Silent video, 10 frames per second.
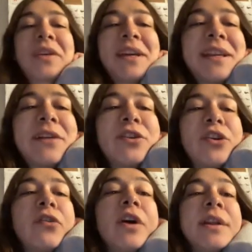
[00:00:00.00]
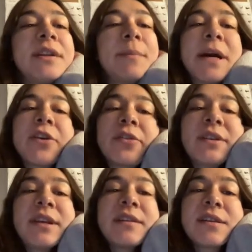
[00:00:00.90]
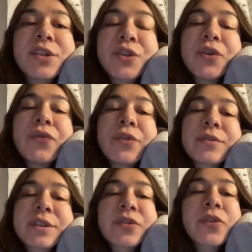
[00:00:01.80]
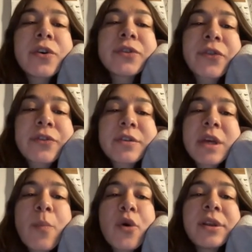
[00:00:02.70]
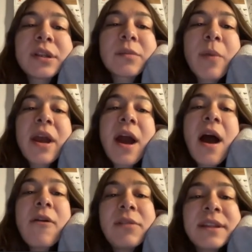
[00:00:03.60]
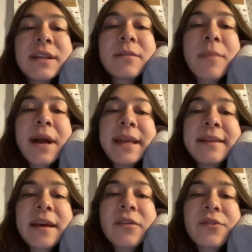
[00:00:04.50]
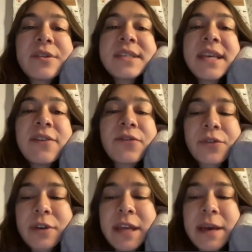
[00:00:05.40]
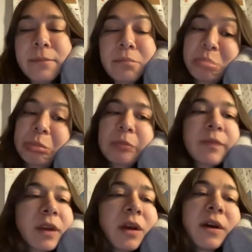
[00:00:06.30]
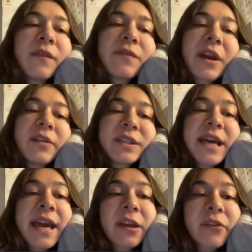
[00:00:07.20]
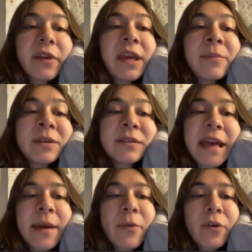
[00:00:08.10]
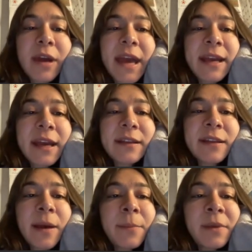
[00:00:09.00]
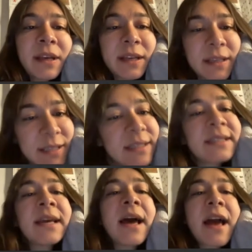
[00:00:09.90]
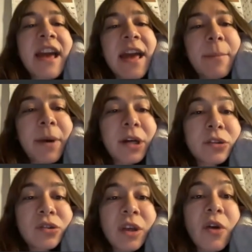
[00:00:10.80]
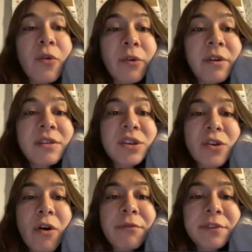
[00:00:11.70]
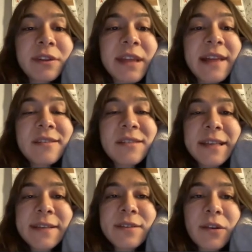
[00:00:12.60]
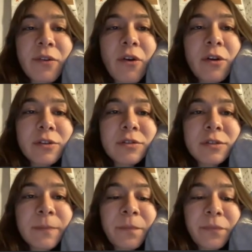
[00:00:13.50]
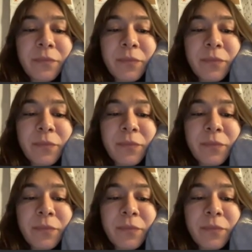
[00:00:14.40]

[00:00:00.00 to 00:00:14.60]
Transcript: Okay, now you know. The Bedouin teenagers who found the scrolls were disappointed by how little money they received for them. There is agreement among academics about the origin of the Dead Sea Scrolls.